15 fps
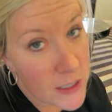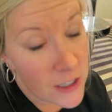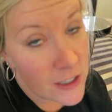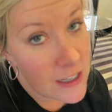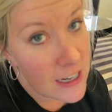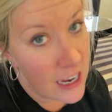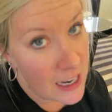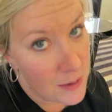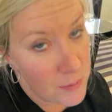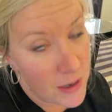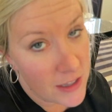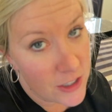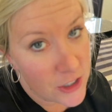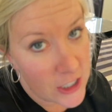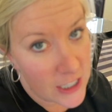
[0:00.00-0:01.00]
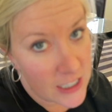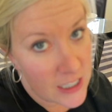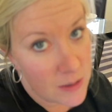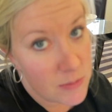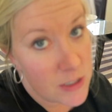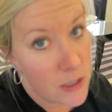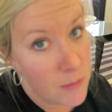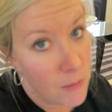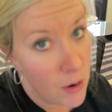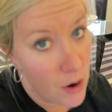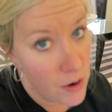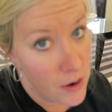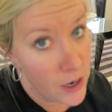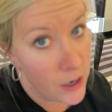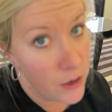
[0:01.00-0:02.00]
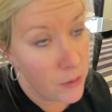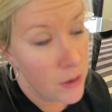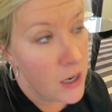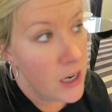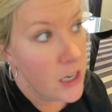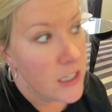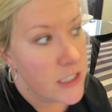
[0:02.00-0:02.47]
to be her 9-month checkup tomorrow.